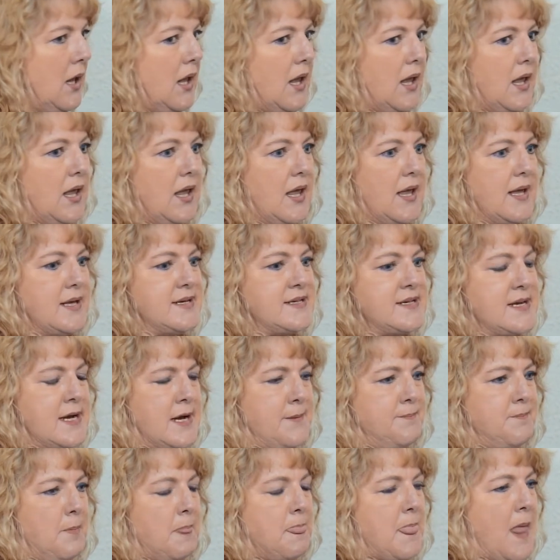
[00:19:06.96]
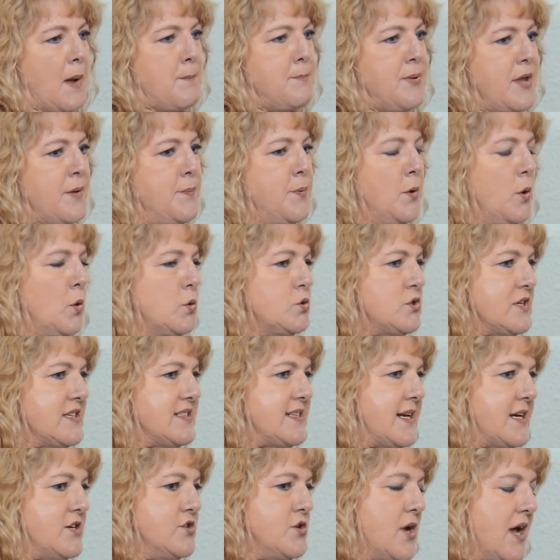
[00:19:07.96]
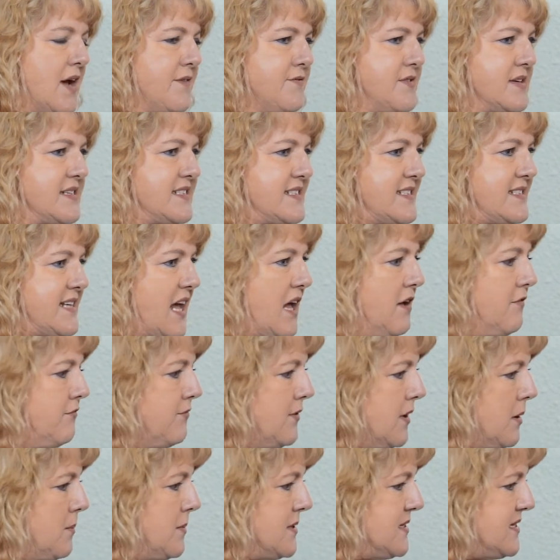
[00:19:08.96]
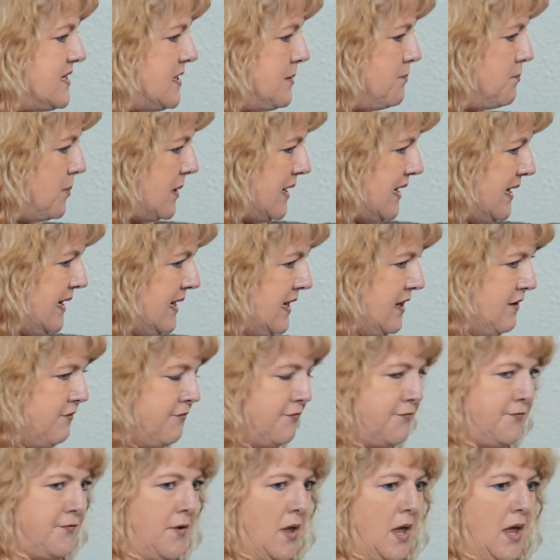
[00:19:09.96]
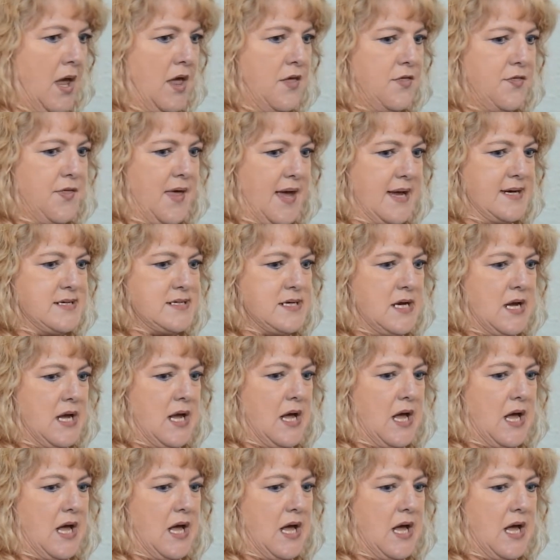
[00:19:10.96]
And people also tend to have this self-limiting belief that